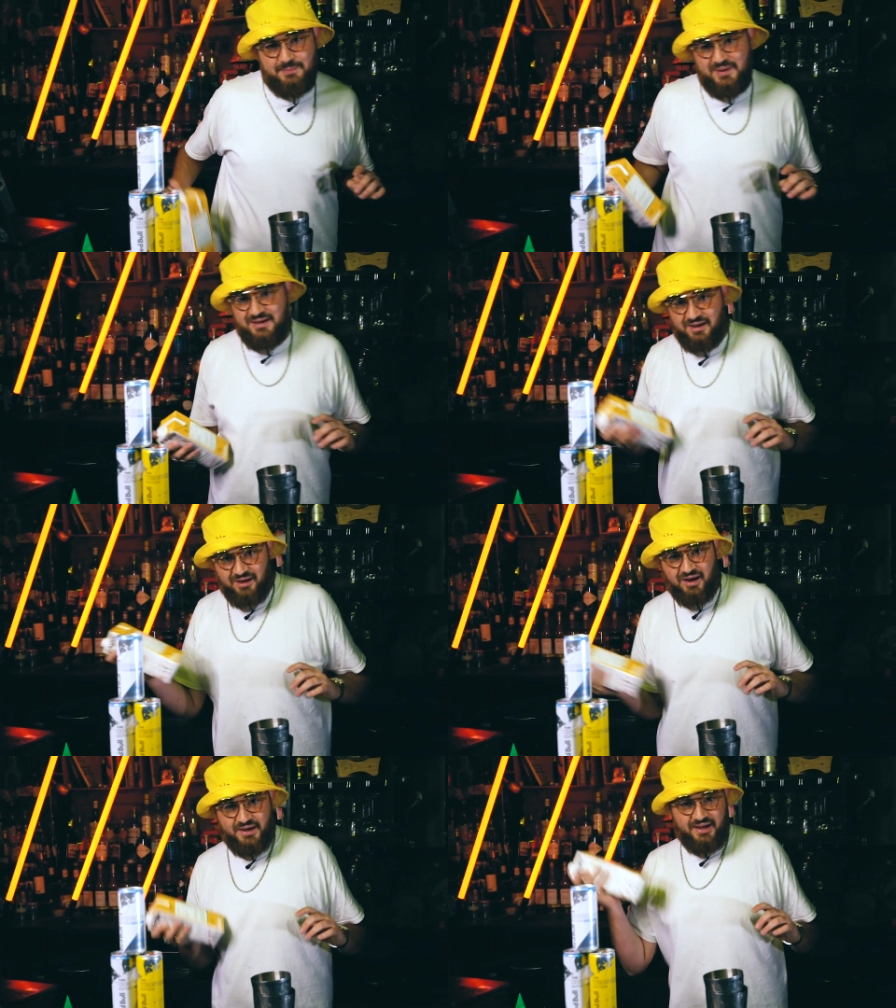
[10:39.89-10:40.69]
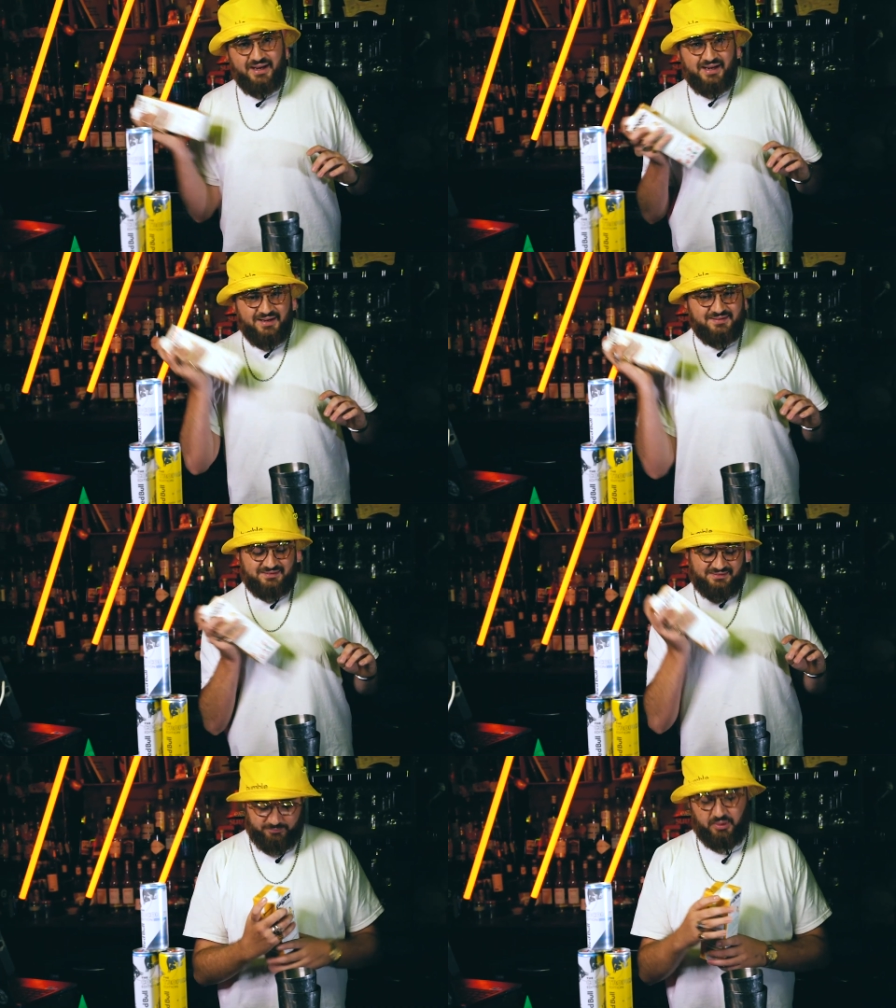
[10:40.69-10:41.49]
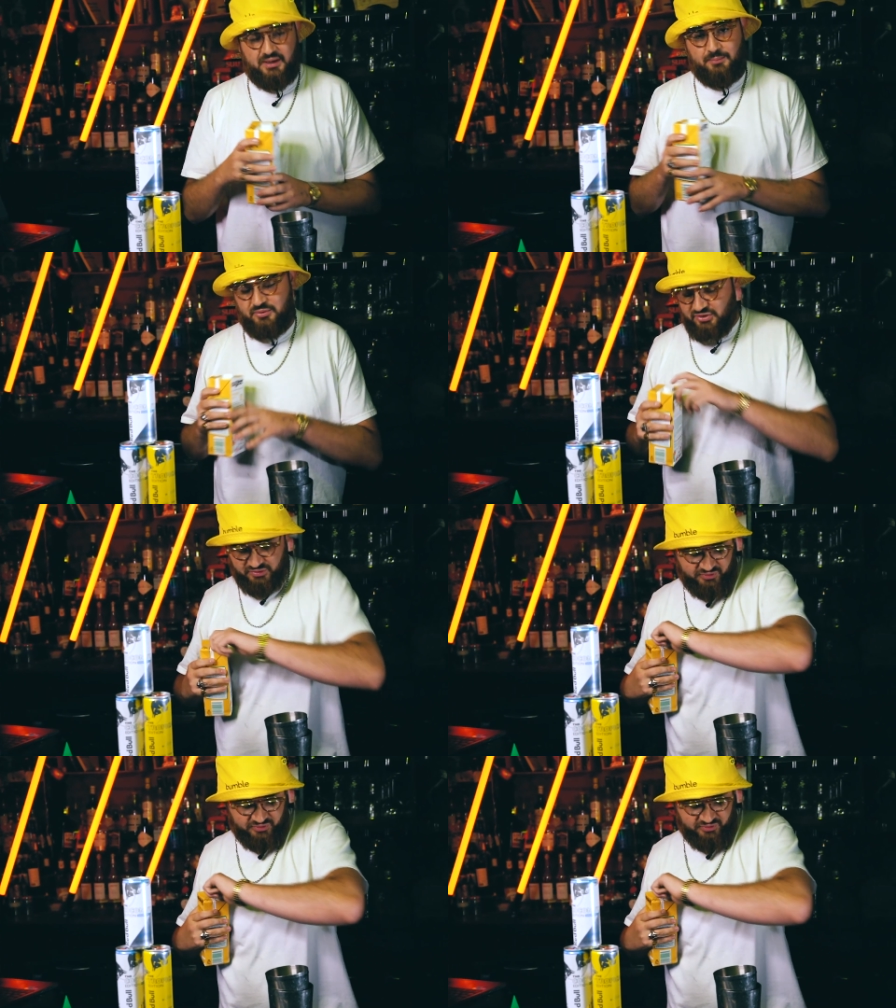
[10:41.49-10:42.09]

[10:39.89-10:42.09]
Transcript: pina colada is pineapple juice.